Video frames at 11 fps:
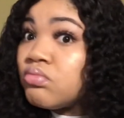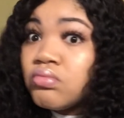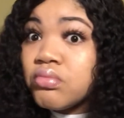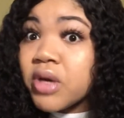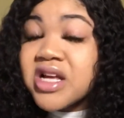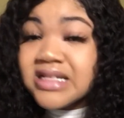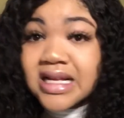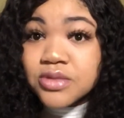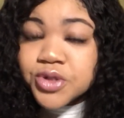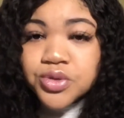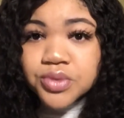because that's
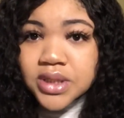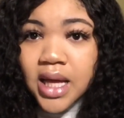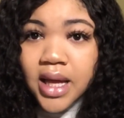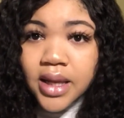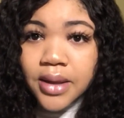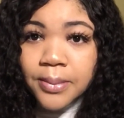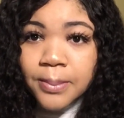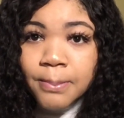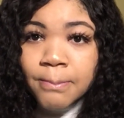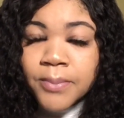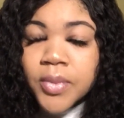what you said.
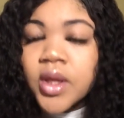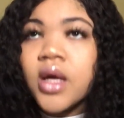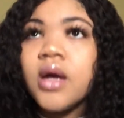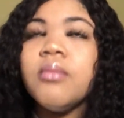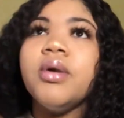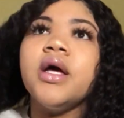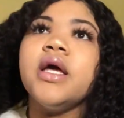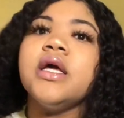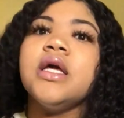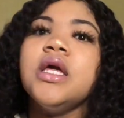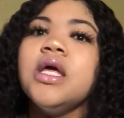But
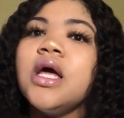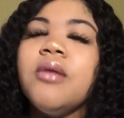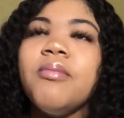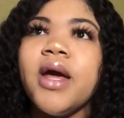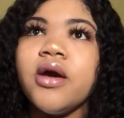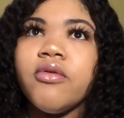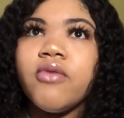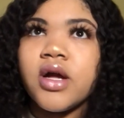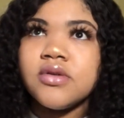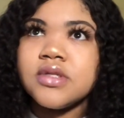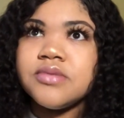he come back
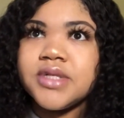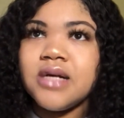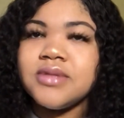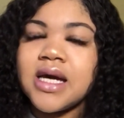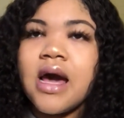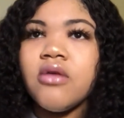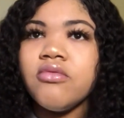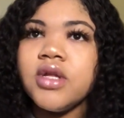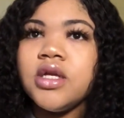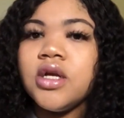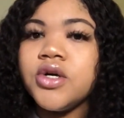around sometimes. Like, I don't
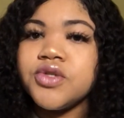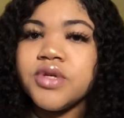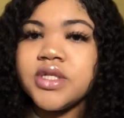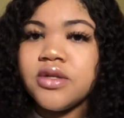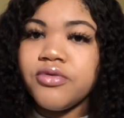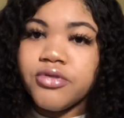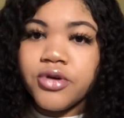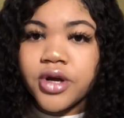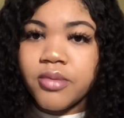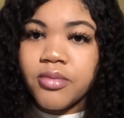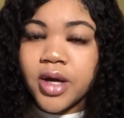really know his reasoning for
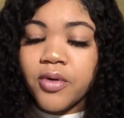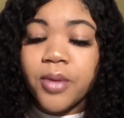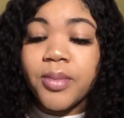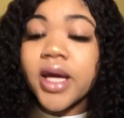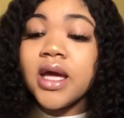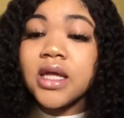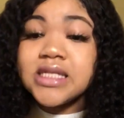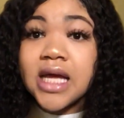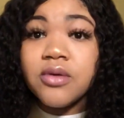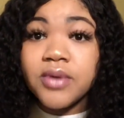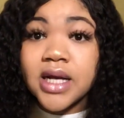coming back around, but he
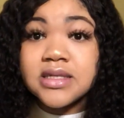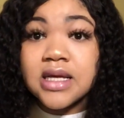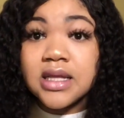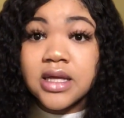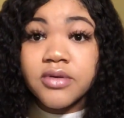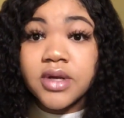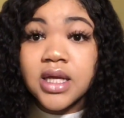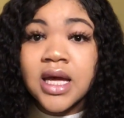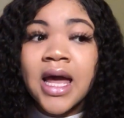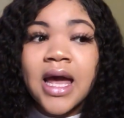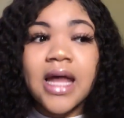take what I say literally.
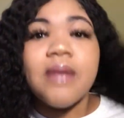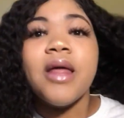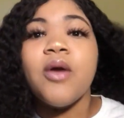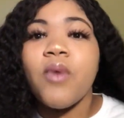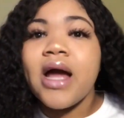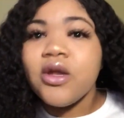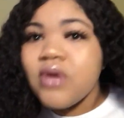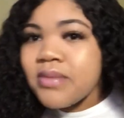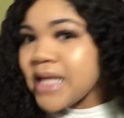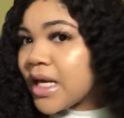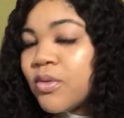And I'm like, why do you
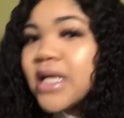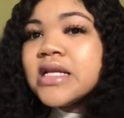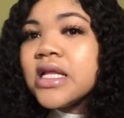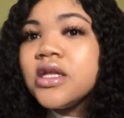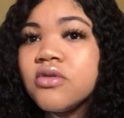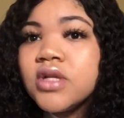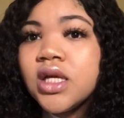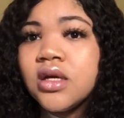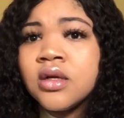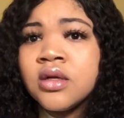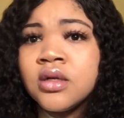keep taking what I say
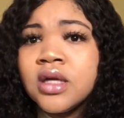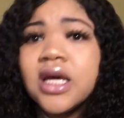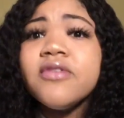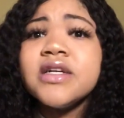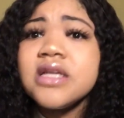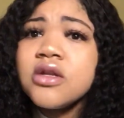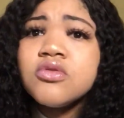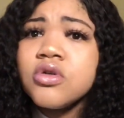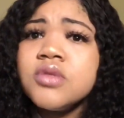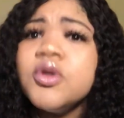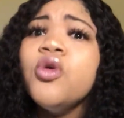literally? If I say don't
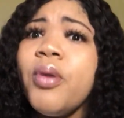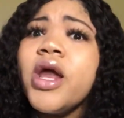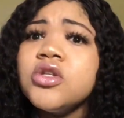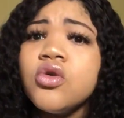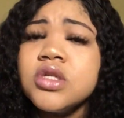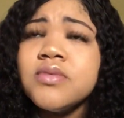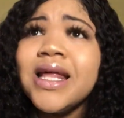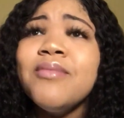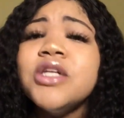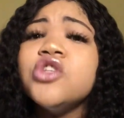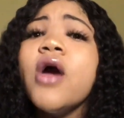talk to me, you better talk to me. That
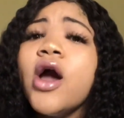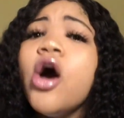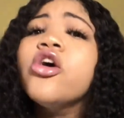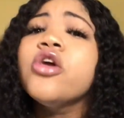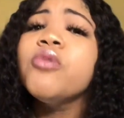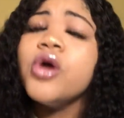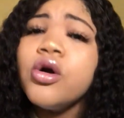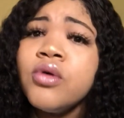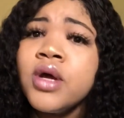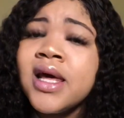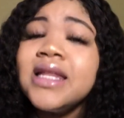means try harder, bro.
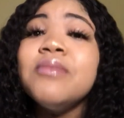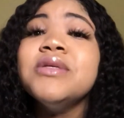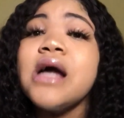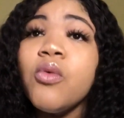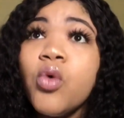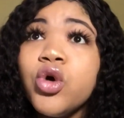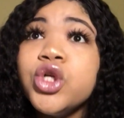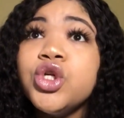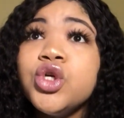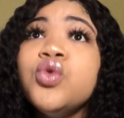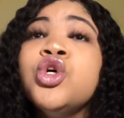That means I
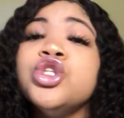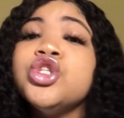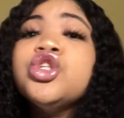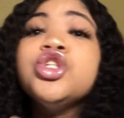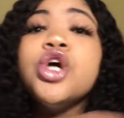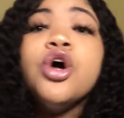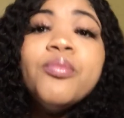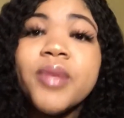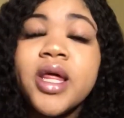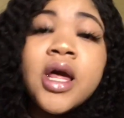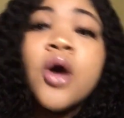want you to show
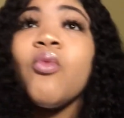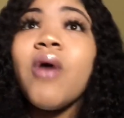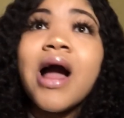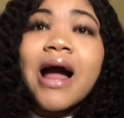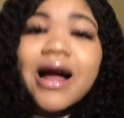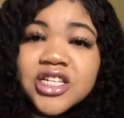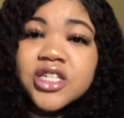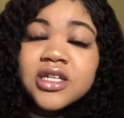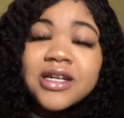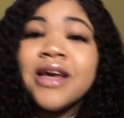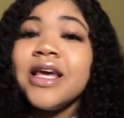me why I
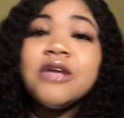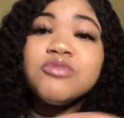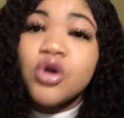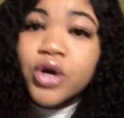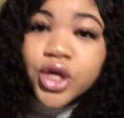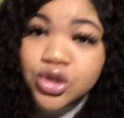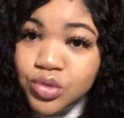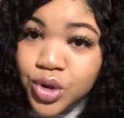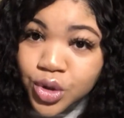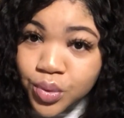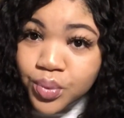should keep talking to
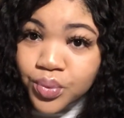you.